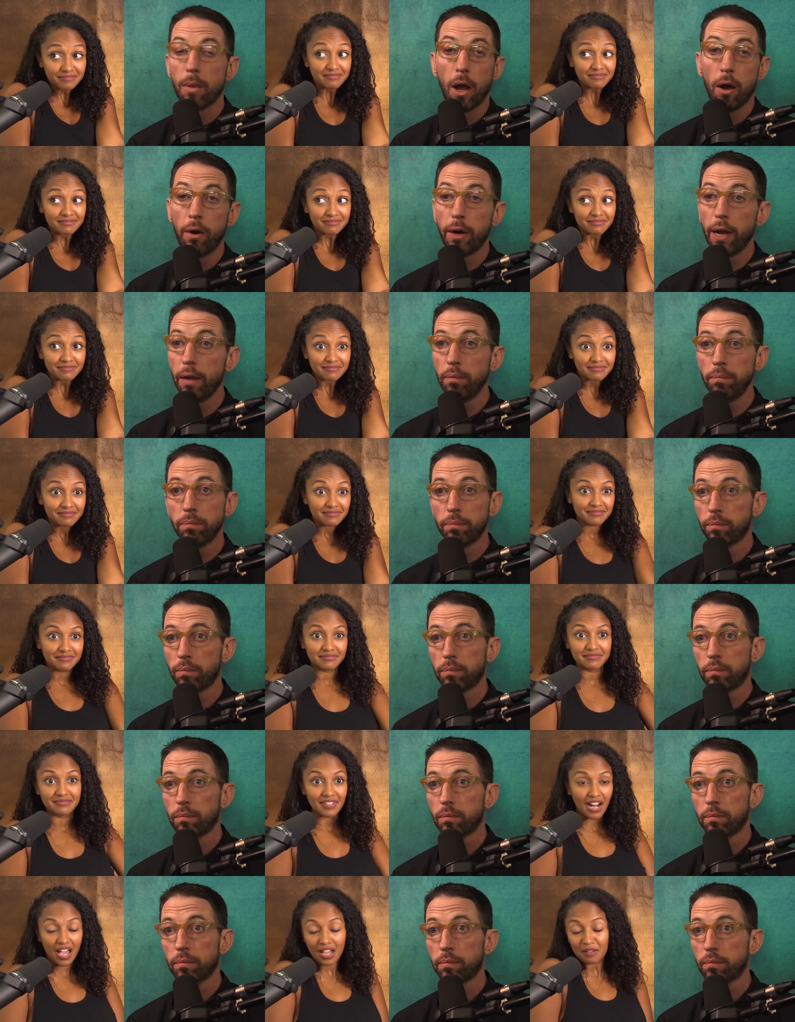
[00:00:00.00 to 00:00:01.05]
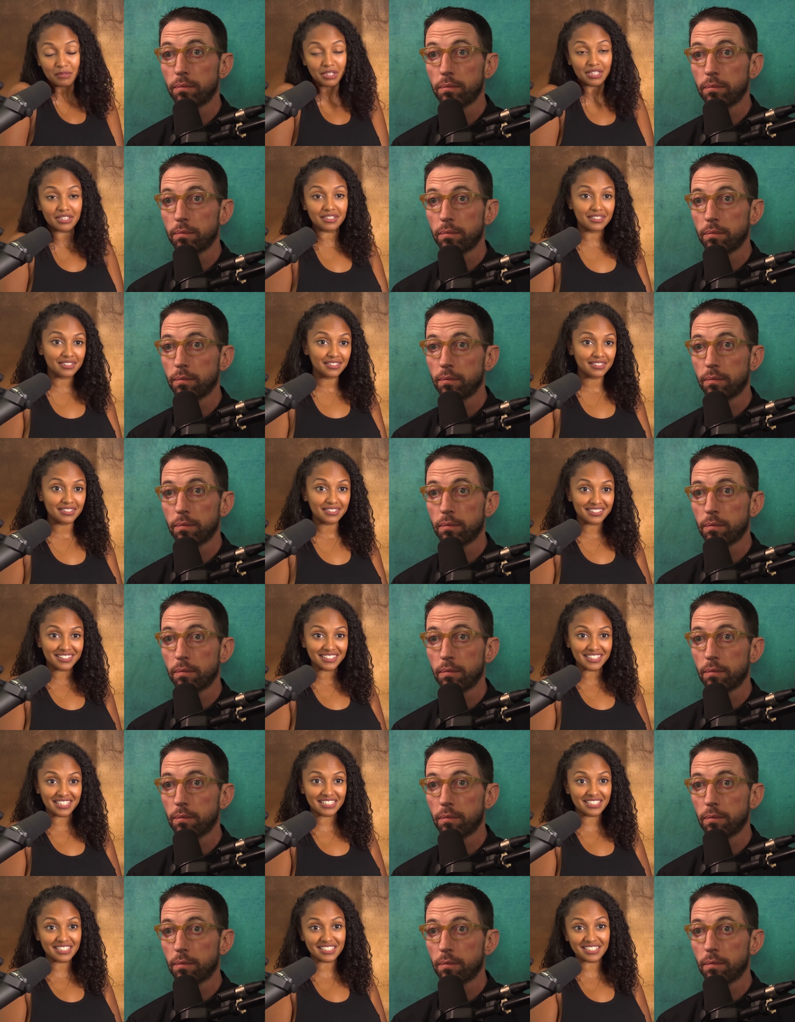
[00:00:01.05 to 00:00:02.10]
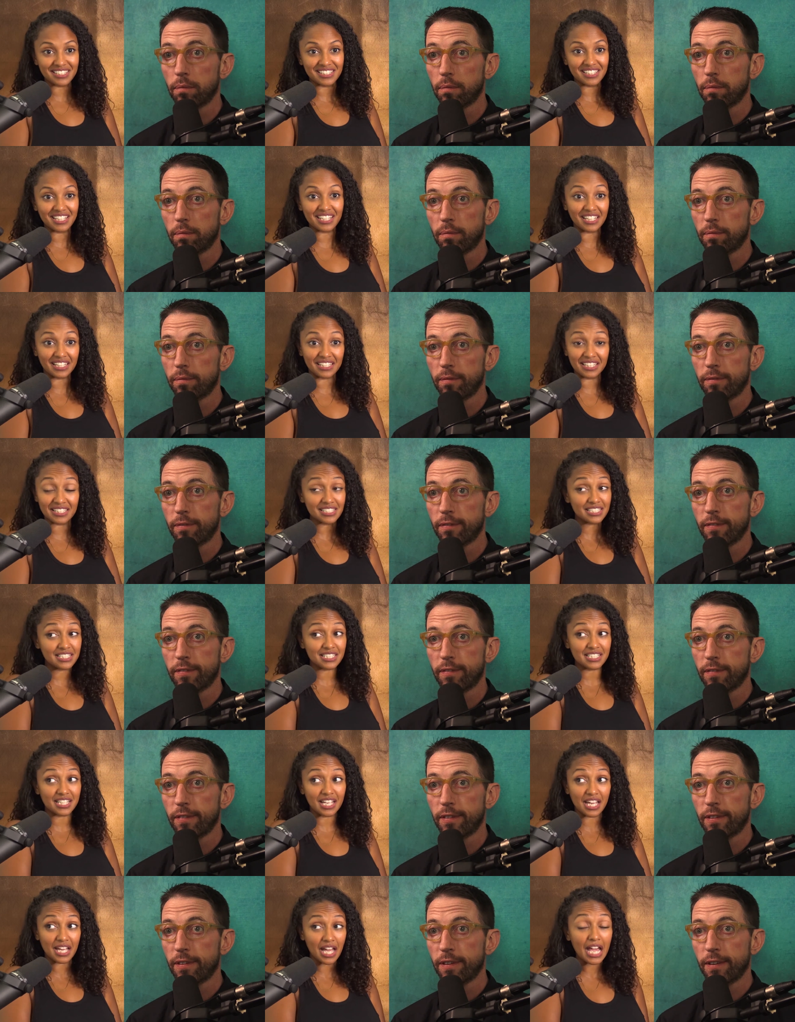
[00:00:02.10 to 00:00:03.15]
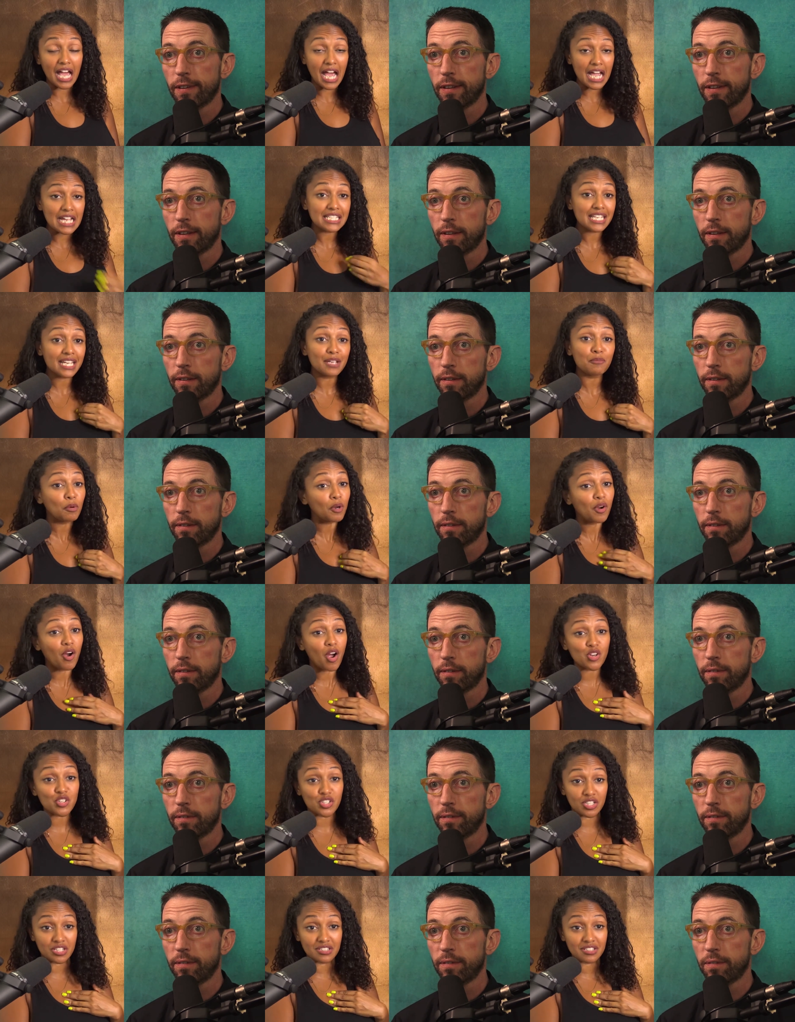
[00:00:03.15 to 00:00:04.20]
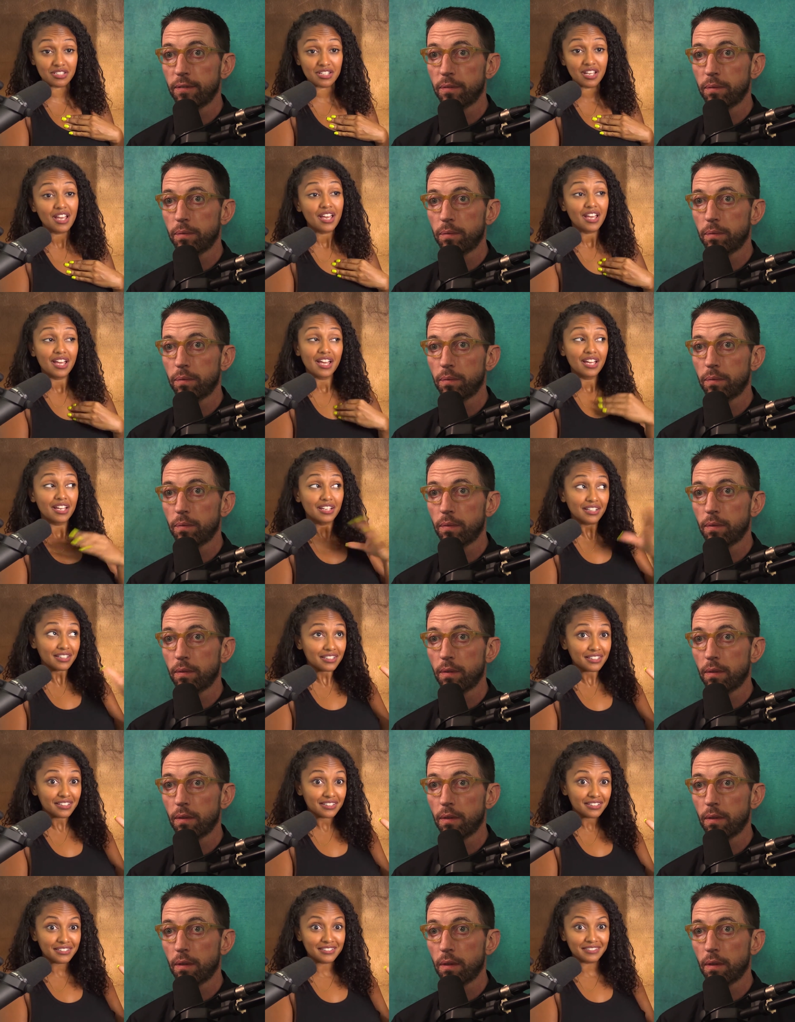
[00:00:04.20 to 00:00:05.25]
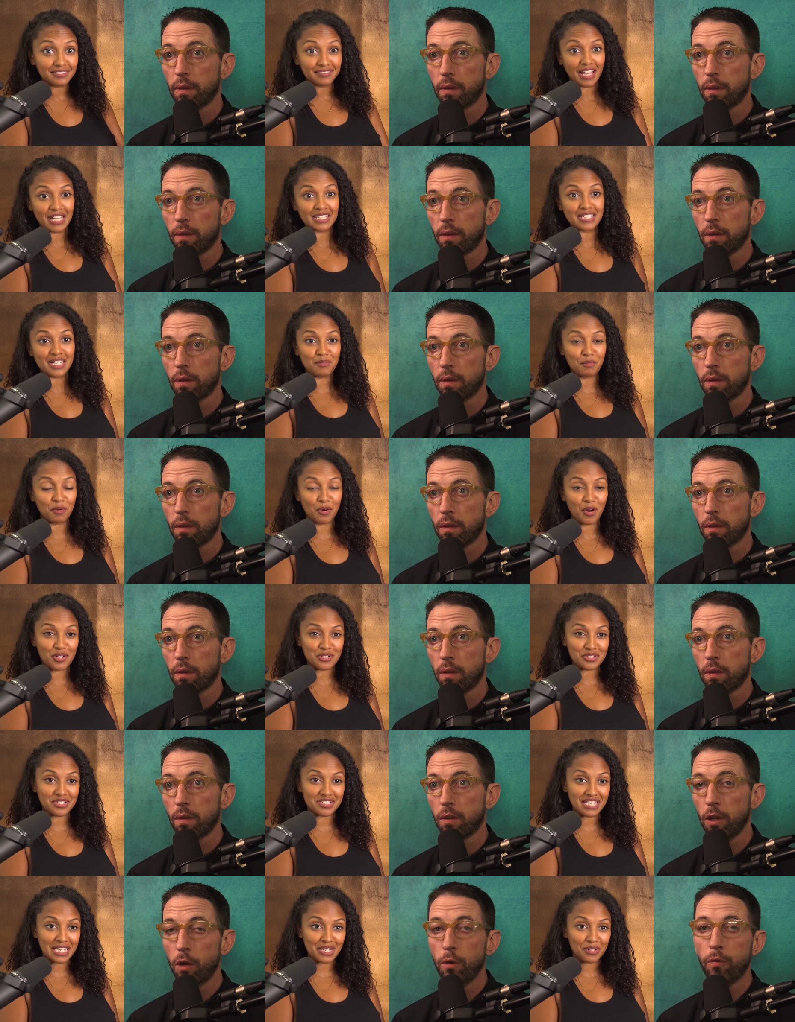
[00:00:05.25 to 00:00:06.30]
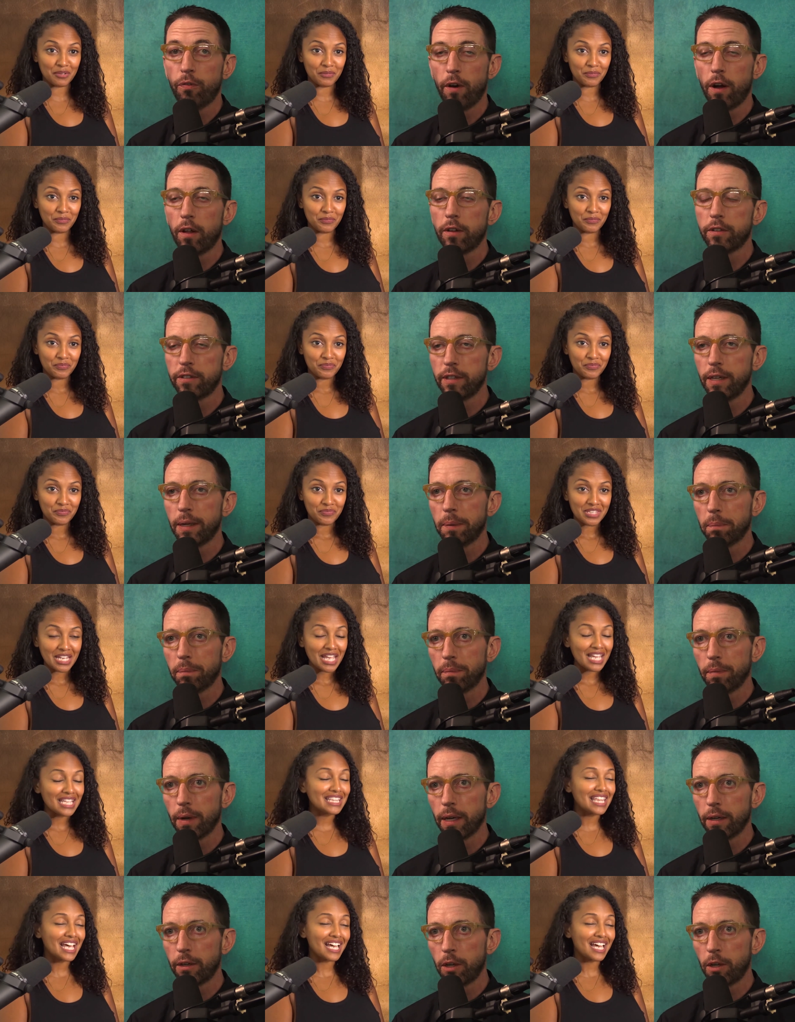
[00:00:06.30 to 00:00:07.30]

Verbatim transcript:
Speaker 1: Okay. I mean, that's just the thing. That's just the, I take precautions. I take precautions. You I don't, fall
Speaker 2: asleep. Uh,